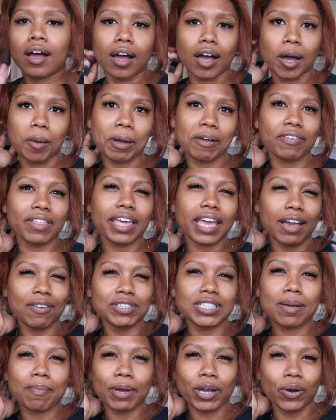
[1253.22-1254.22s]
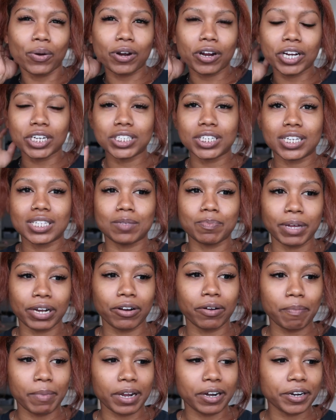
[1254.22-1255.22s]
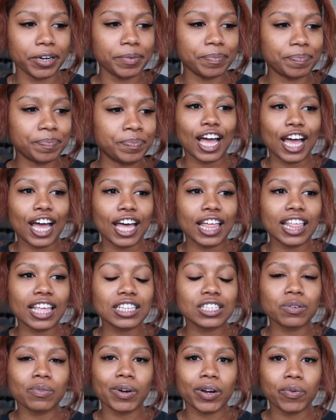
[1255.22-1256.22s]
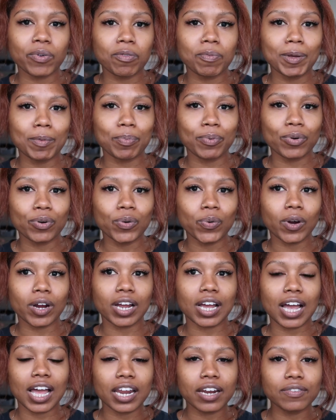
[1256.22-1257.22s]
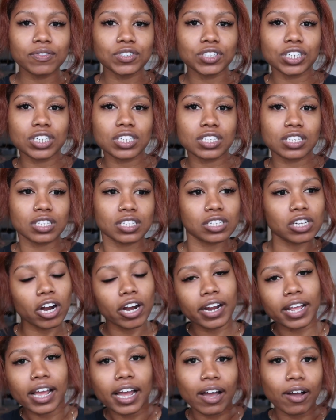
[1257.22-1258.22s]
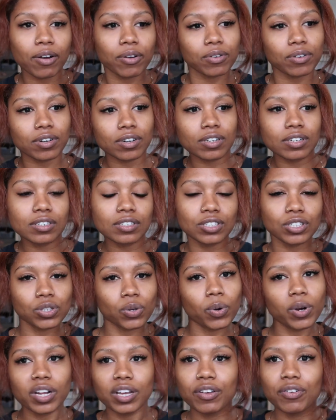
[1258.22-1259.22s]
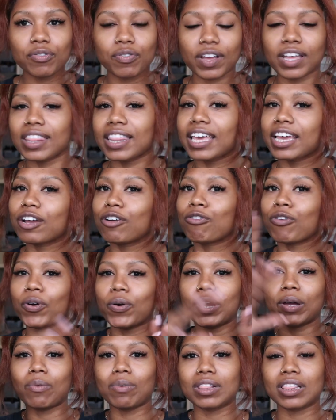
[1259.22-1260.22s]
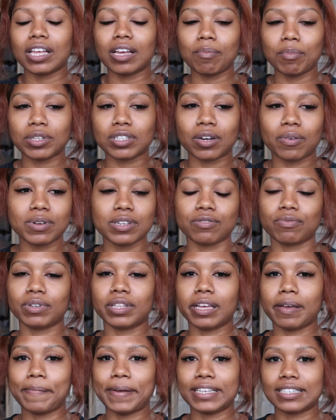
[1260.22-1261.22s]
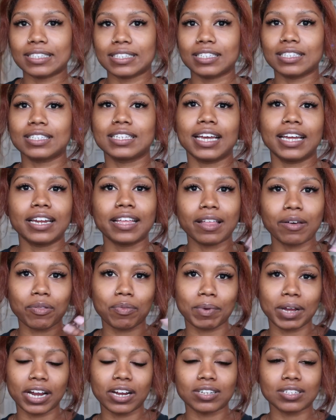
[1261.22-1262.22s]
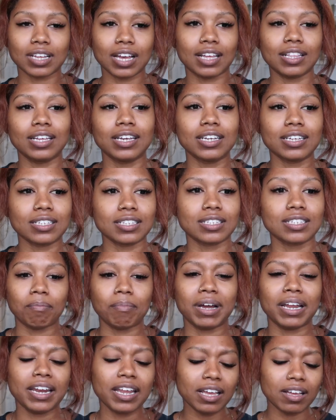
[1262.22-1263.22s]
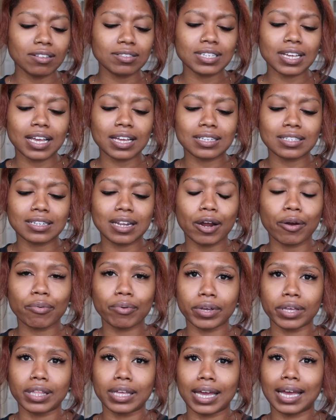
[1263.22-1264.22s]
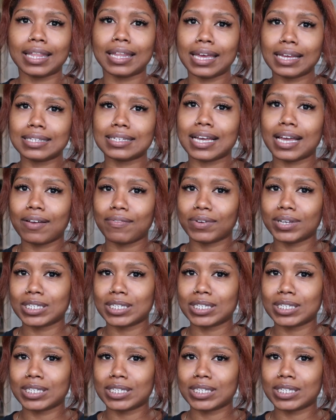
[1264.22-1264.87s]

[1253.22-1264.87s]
I feel like every time I go to her, she gets better and better. I like to work with people who are kind of just starting out, sort of, and like growing with them. It's always really amazing to see. I did that with my hairstylist. My nail techs, not really. I like to have